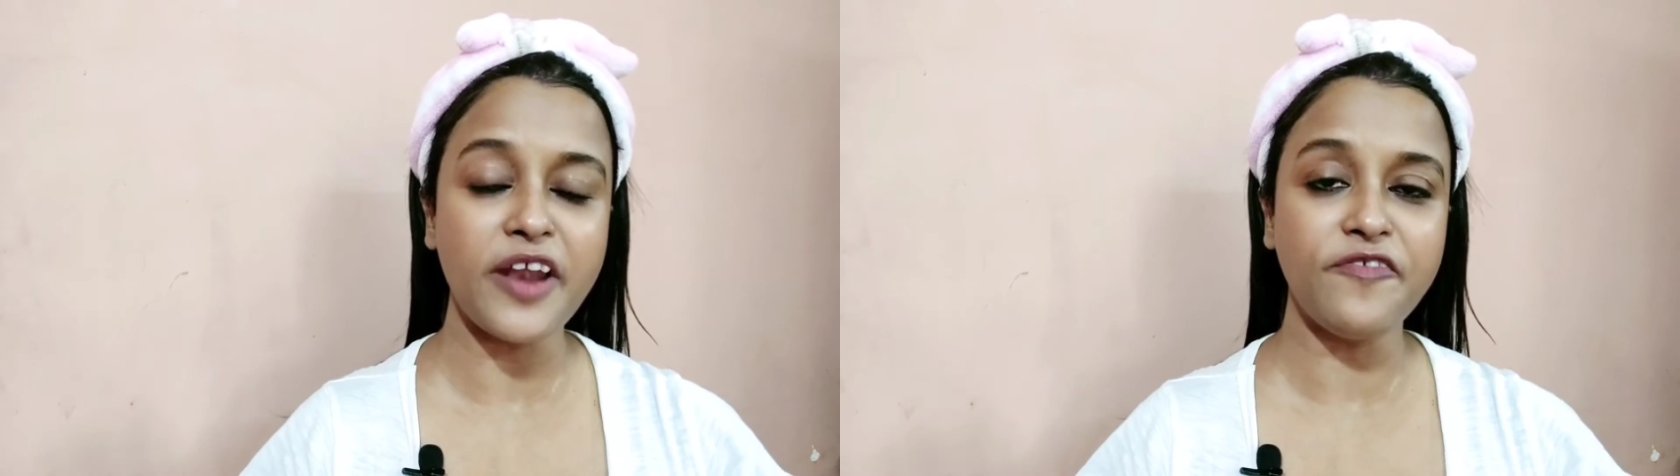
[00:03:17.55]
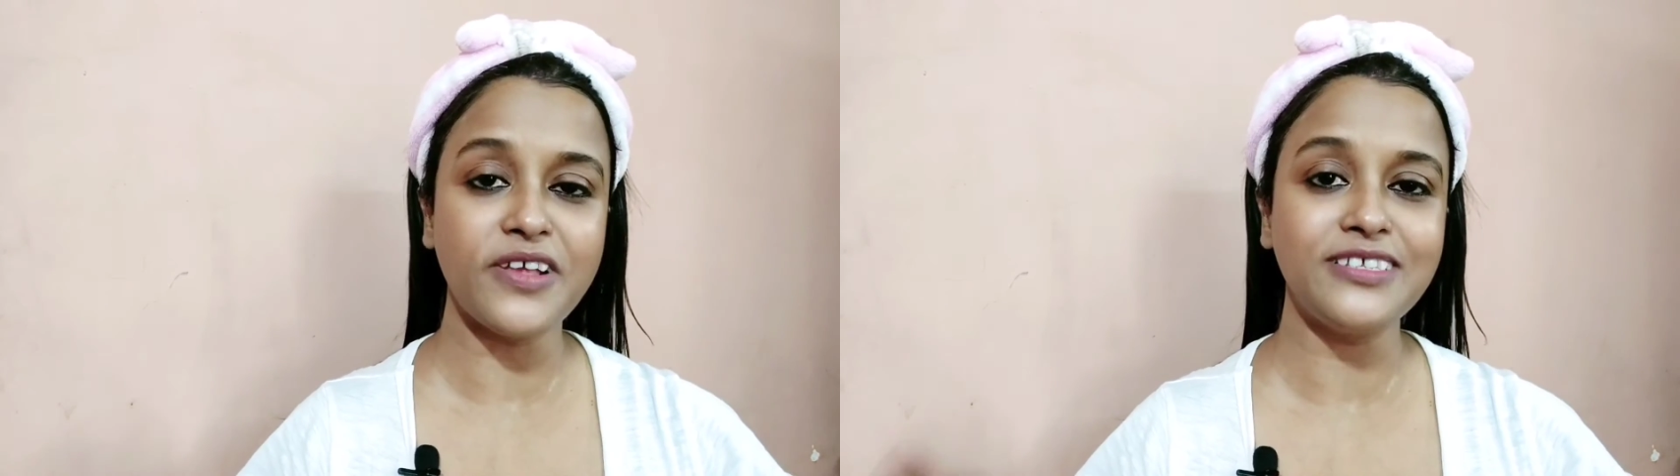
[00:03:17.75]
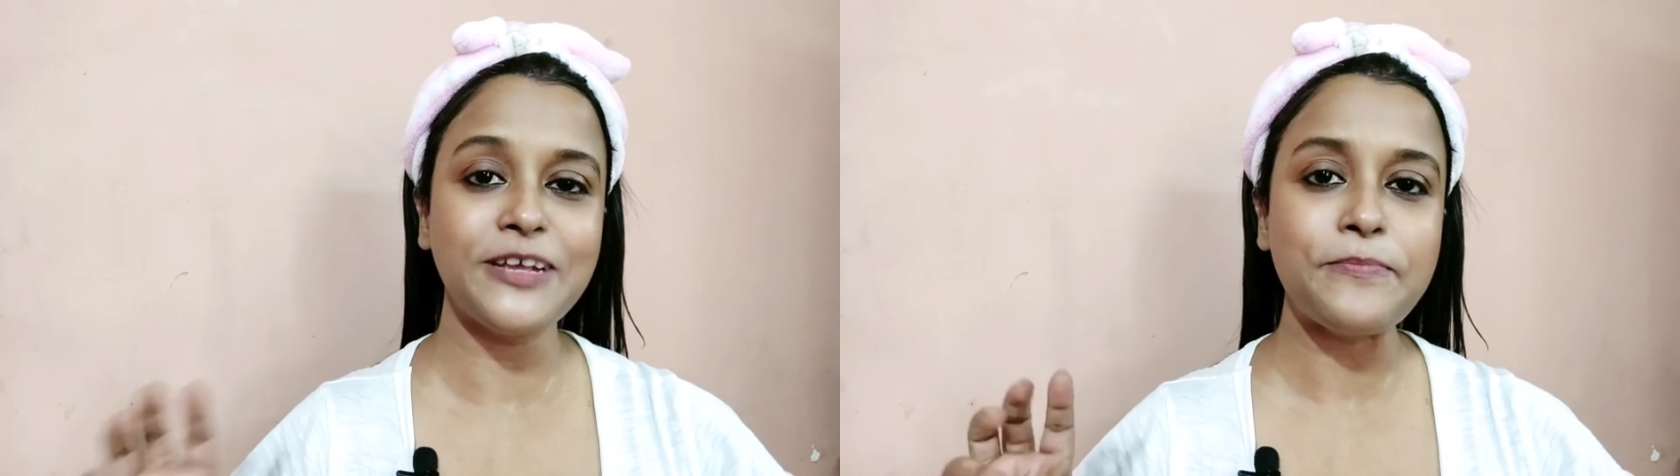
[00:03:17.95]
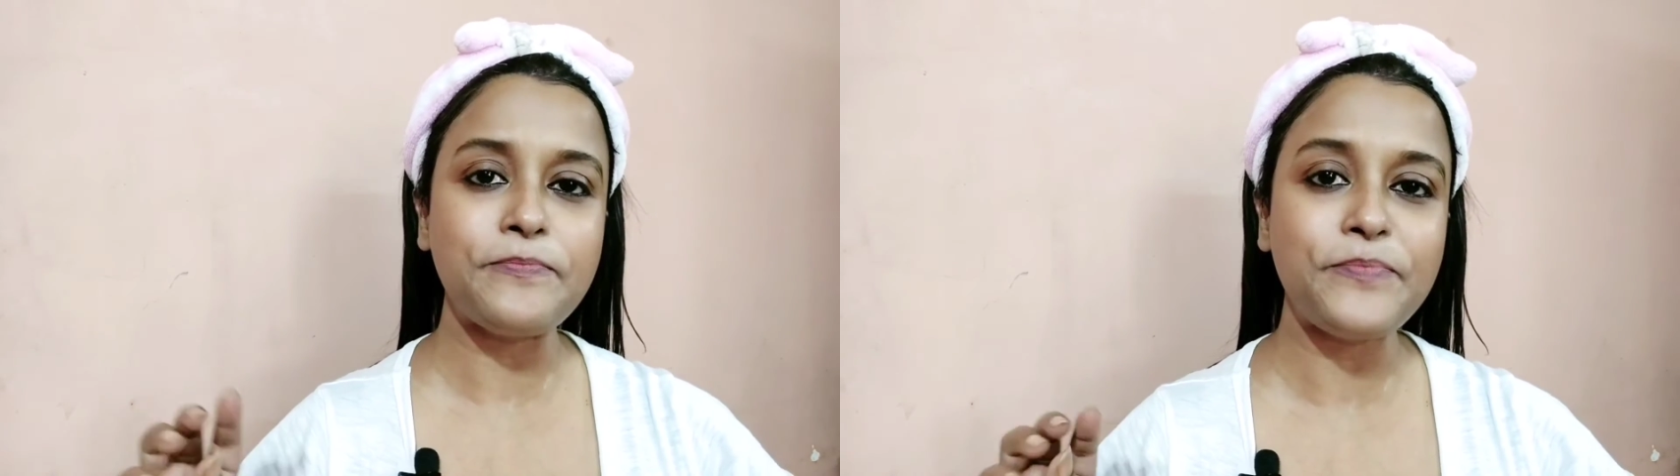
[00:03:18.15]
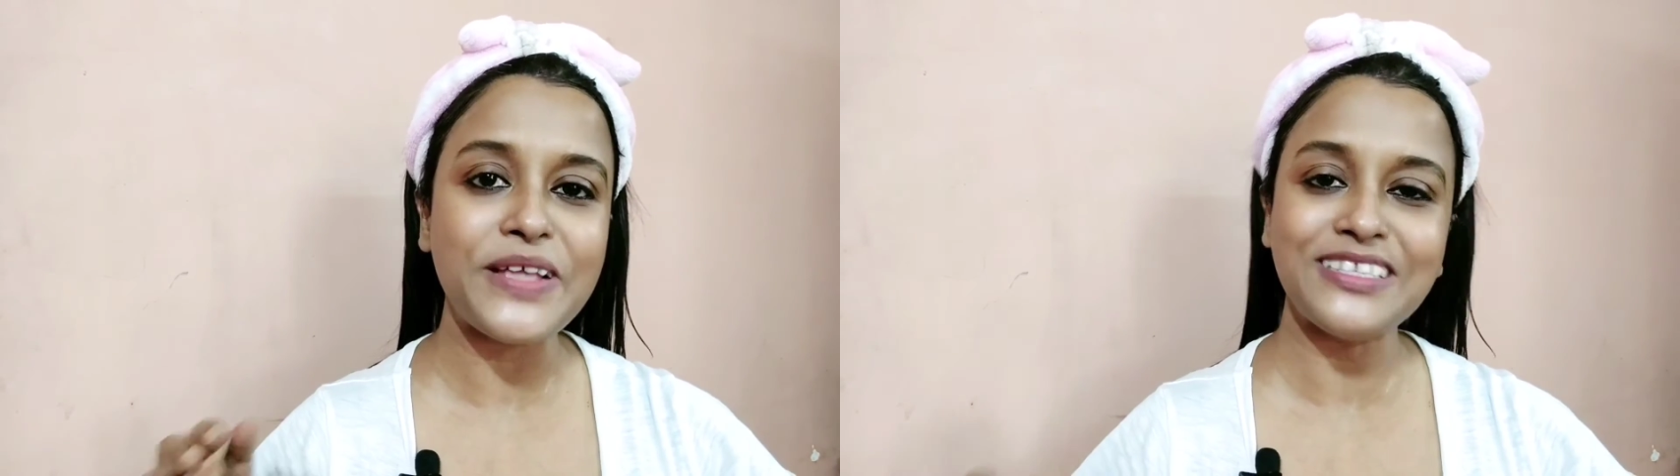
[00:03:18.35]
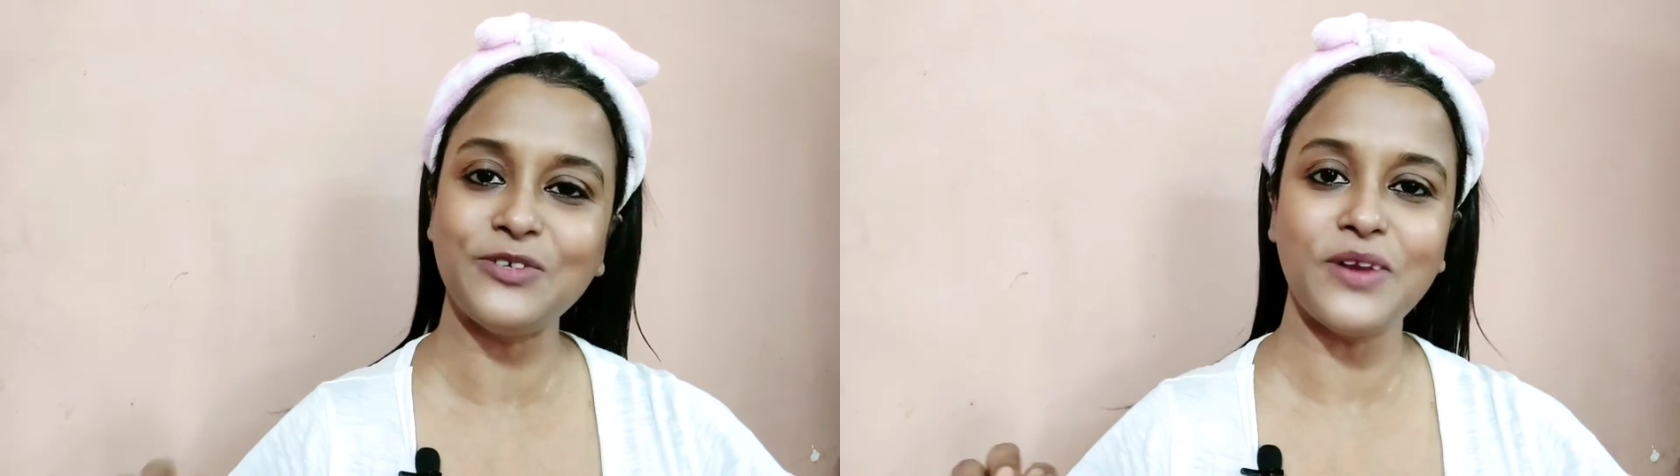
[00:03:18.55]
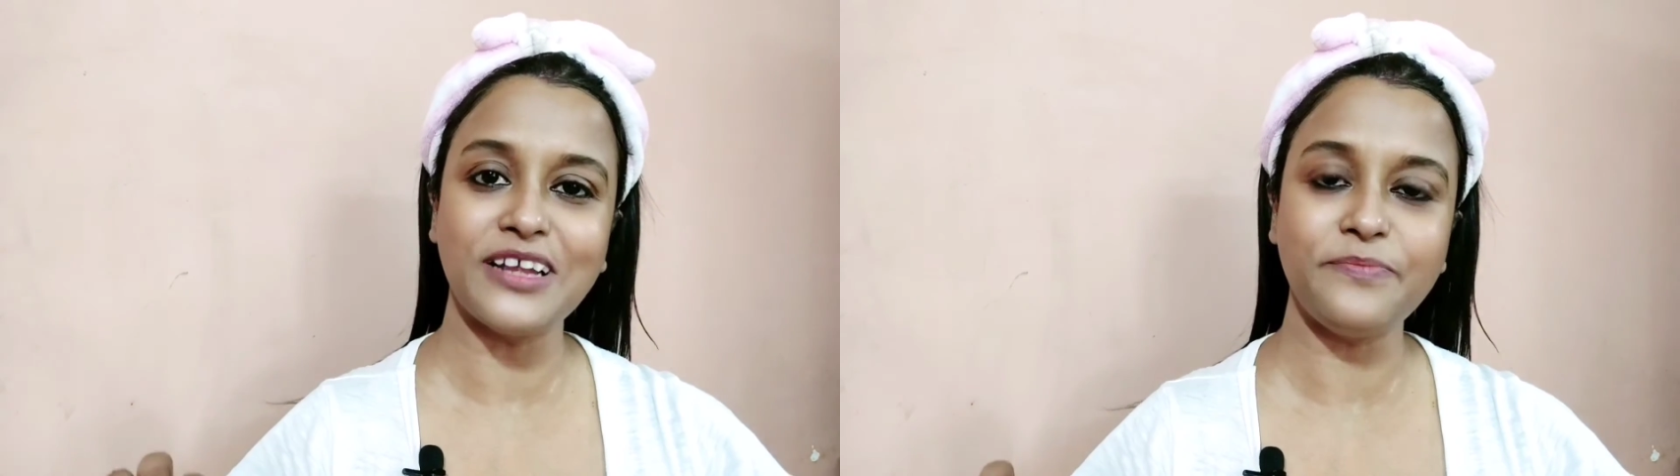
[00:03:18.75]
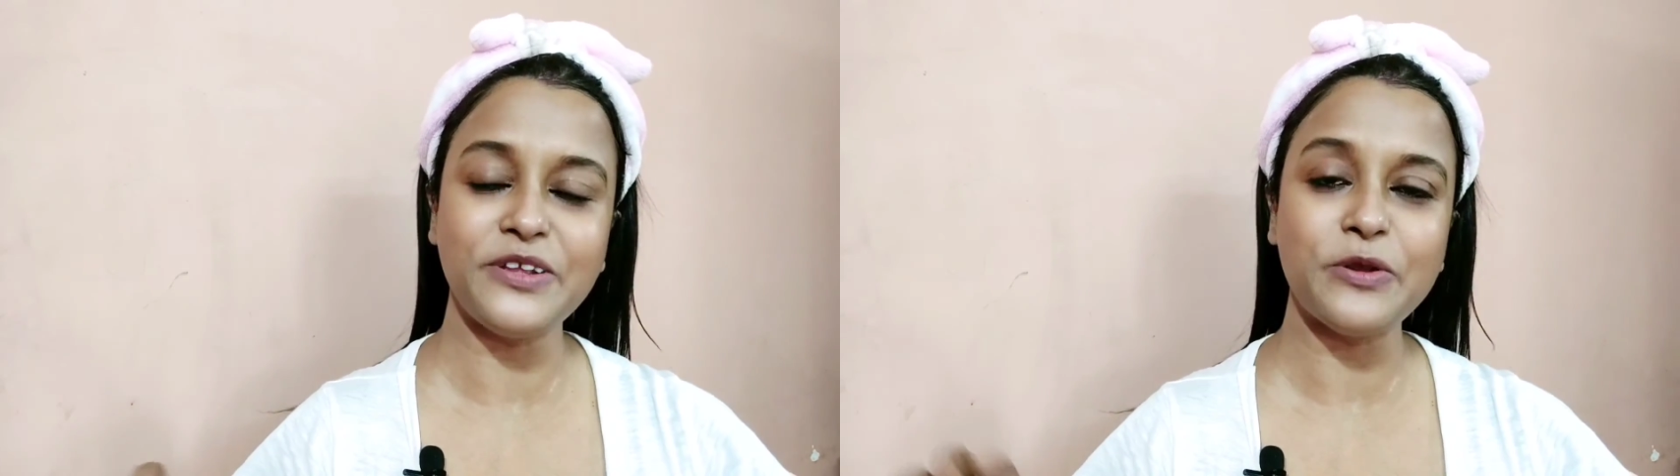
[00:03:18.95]
interesting, please do
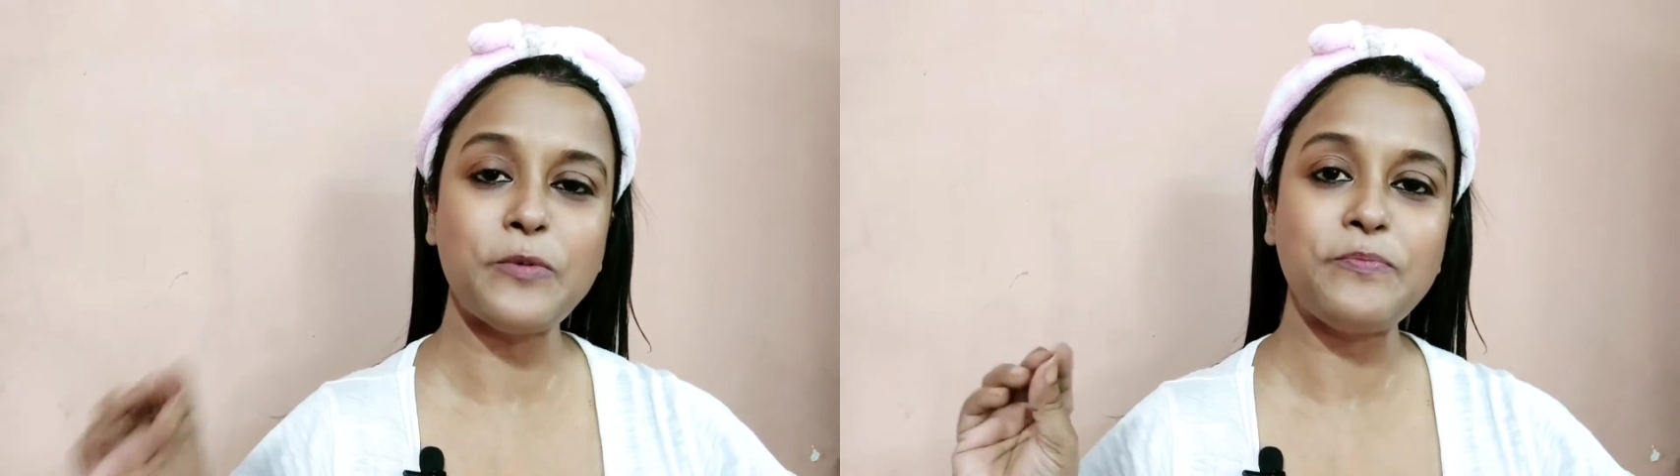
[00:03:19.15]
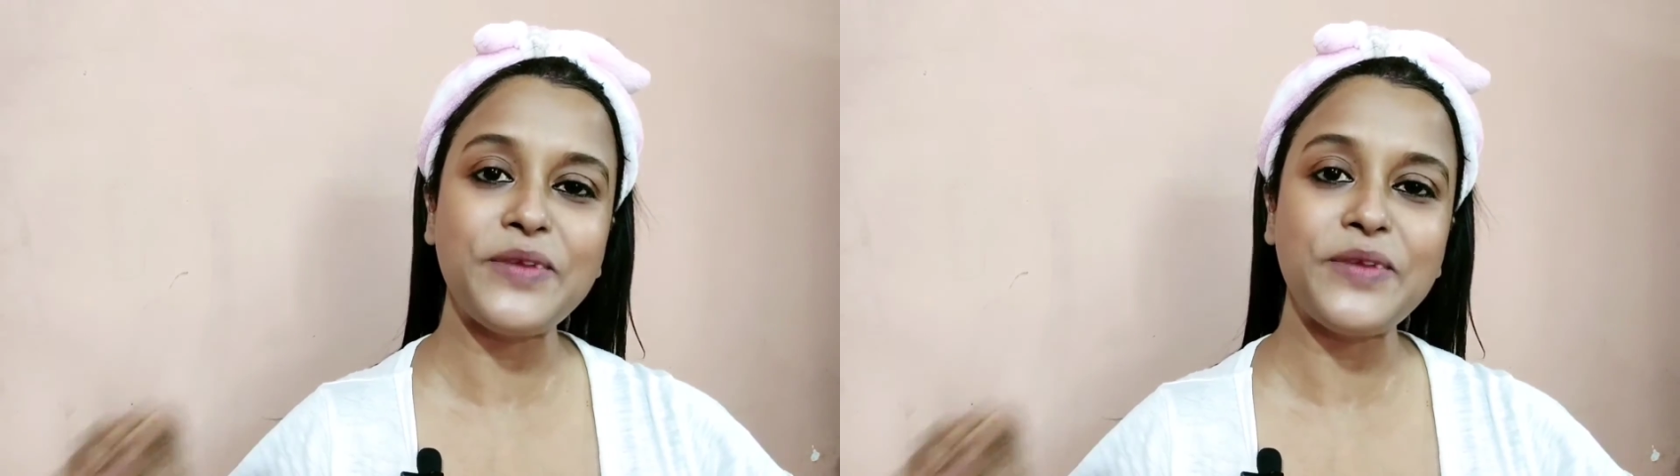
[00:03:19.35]
let me know.